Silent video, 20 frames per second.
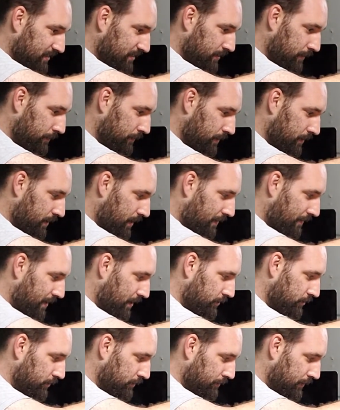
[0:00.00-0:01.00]
is something that I've
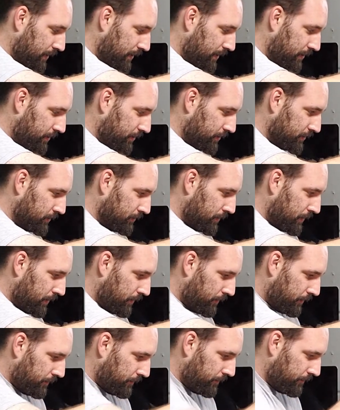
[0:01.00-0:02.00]
actually been curious
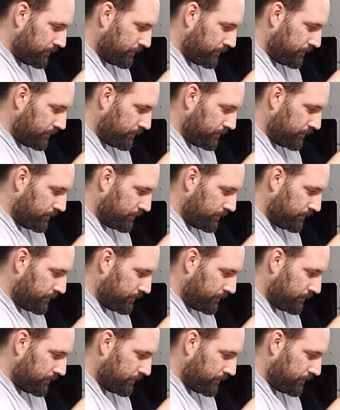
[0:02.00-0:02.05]
about.